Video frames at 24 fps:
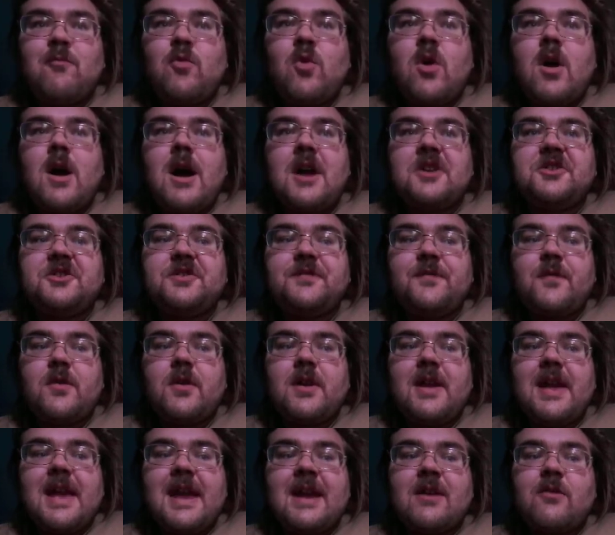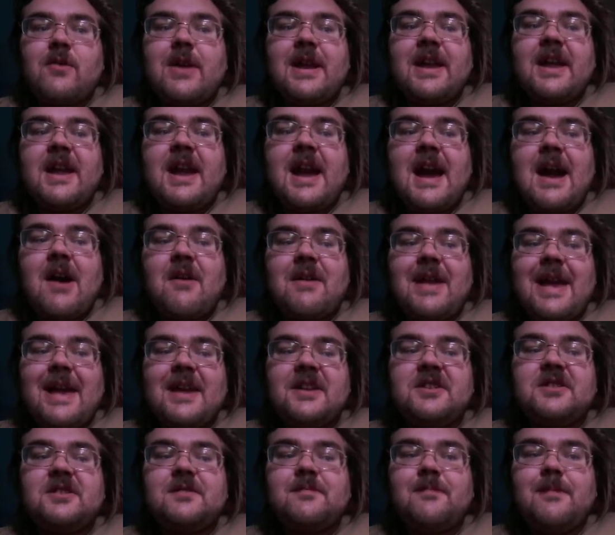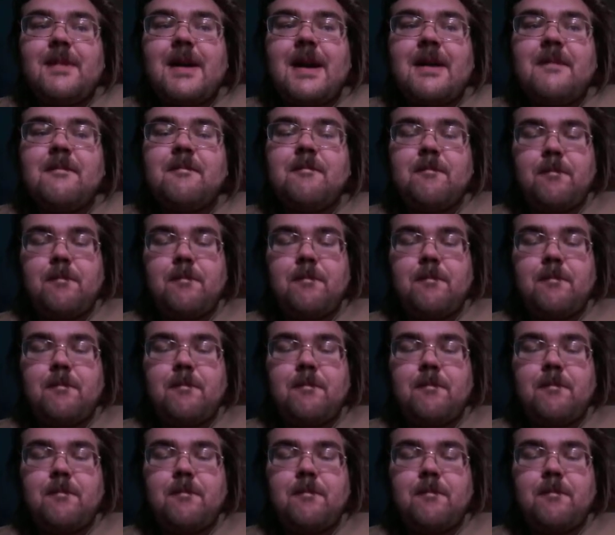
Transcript: watch for Erie counties, but